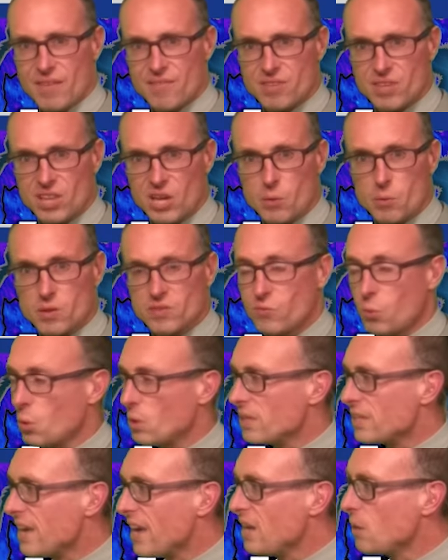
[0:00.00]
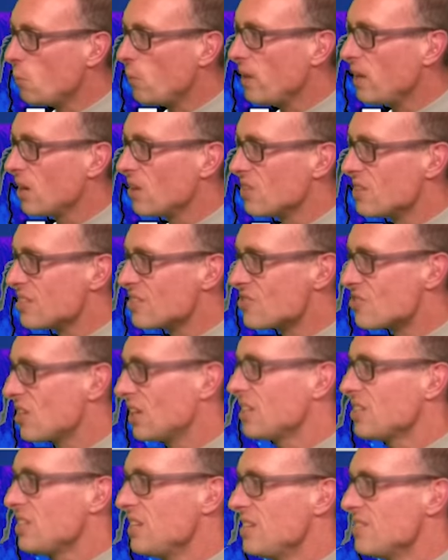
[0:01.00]
of the lower 48. We are in the
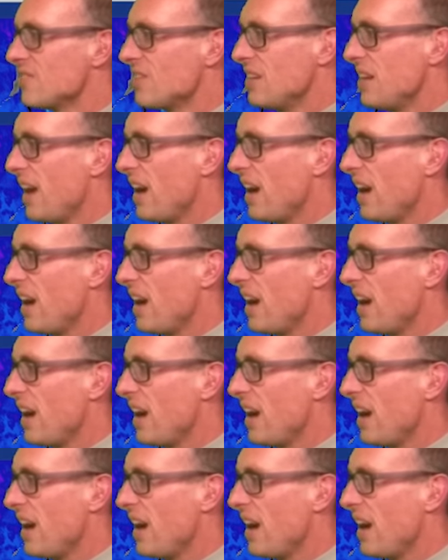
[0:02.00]
60s in